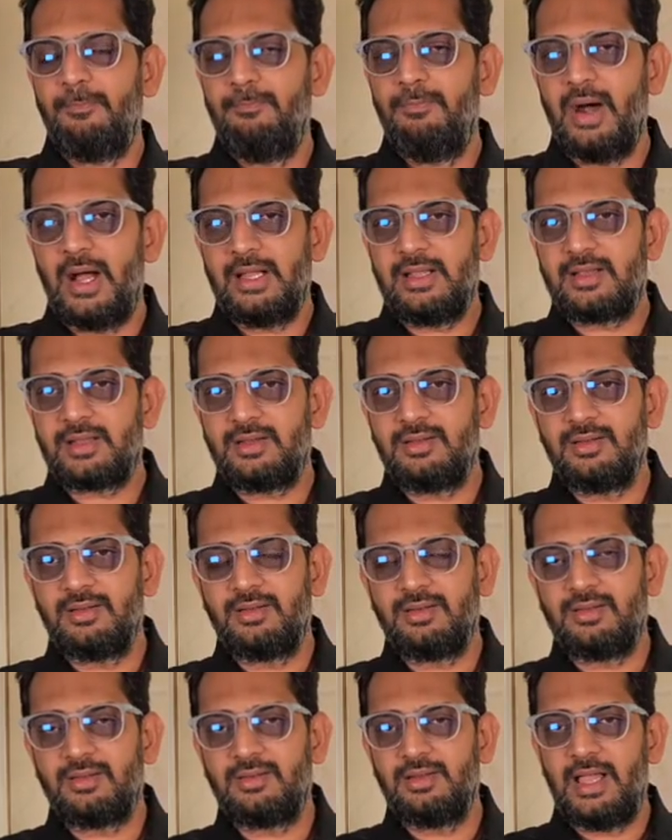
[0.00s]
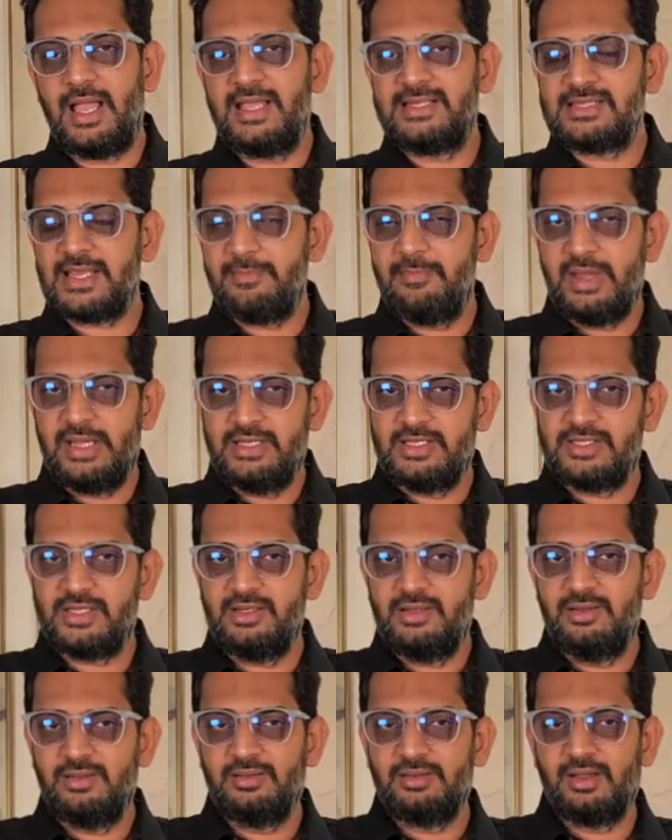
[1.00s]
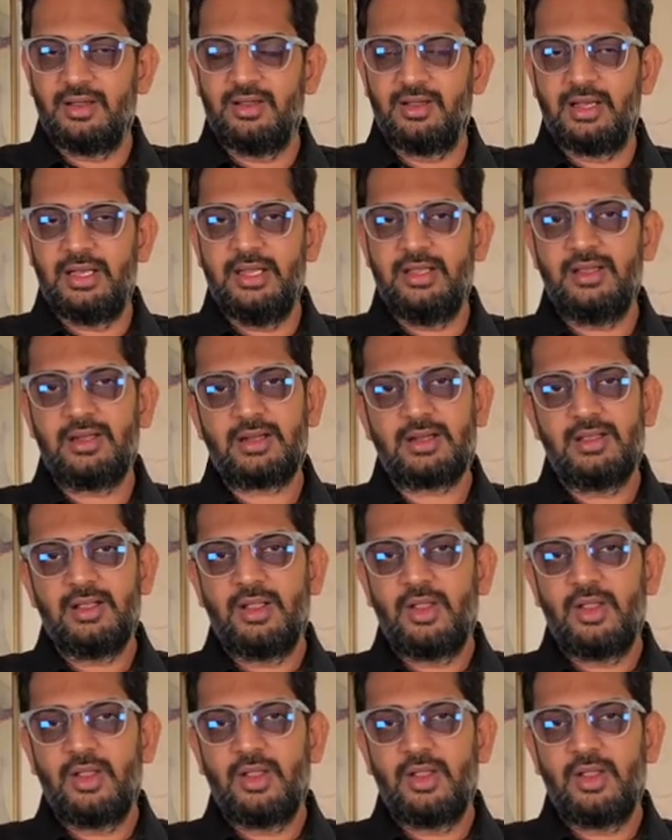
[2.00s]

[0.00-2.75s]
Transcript: but as I mentioned earlier,